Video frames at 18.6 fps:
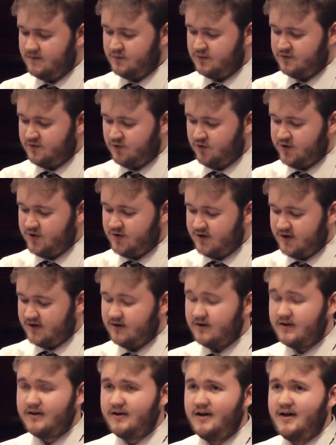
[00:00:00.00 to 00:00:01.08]
before you
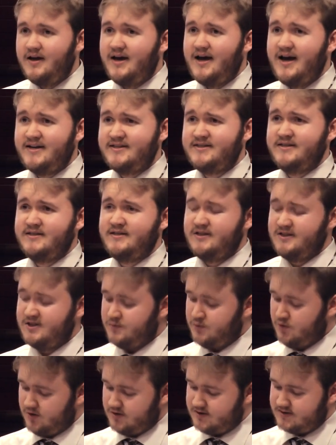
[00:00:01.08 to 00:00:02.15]
can access these
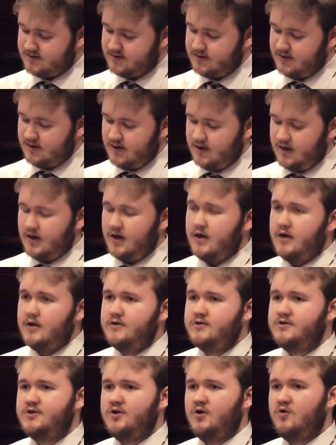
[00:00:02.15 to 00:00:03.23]
supports.
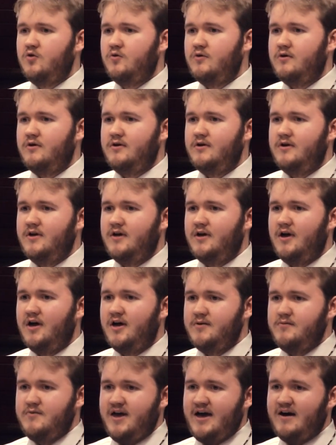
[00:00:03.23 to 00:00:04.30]
So
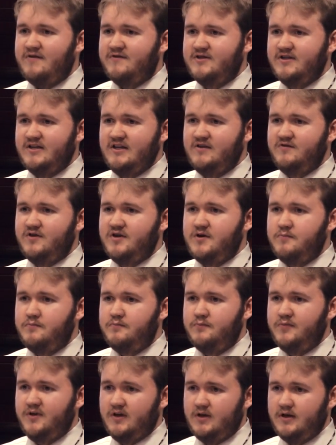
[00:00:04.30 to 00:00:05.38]
I may have to live in a
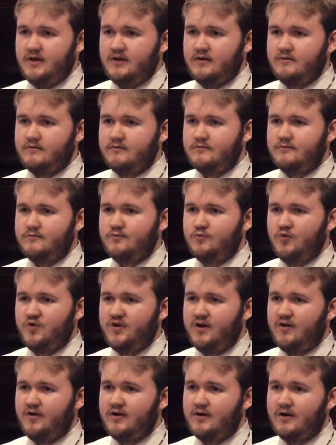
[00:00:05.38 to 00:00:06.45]
building
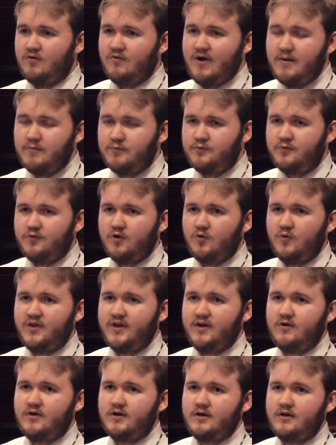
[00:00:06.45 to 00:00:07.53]
without a ramp or
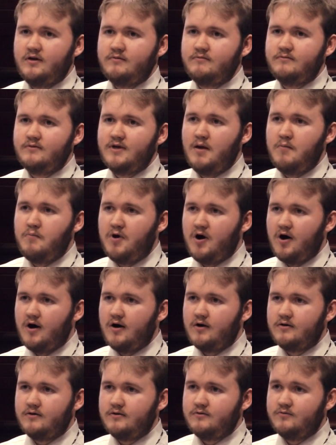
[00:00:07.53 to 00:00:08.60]
without a
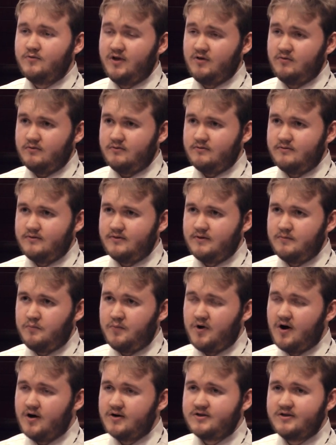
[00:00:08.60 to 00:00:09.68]
bar, the
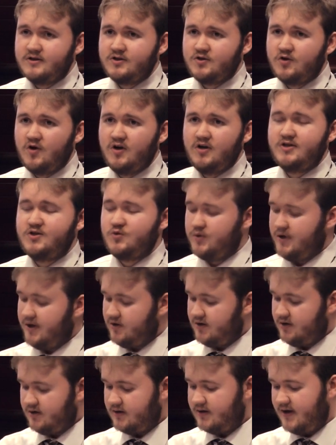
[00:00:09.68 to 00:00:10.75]
bars and the toilets,
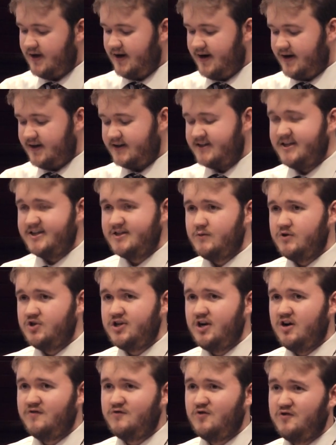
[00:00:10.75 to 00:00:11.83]
without an accessible
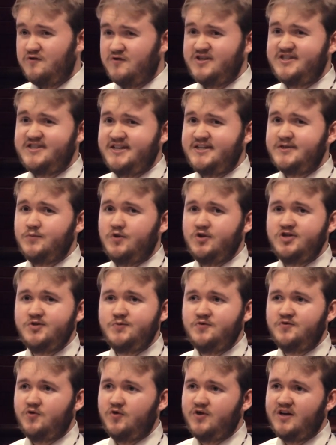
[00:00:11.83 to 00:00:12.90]
shower for 6 months
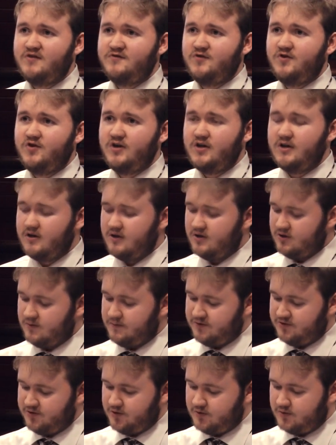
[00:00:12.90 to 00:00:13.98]
before that funding can come
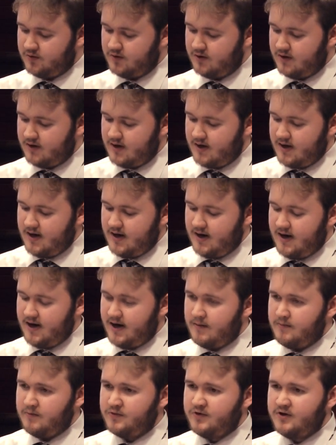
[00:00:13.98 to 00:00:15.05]
through.
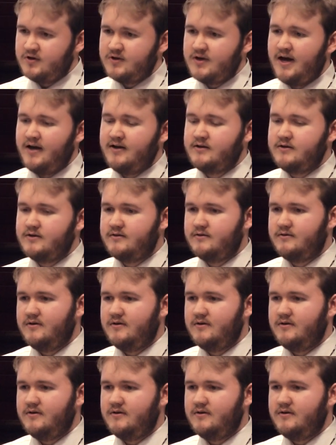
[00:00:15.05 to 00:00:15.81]
And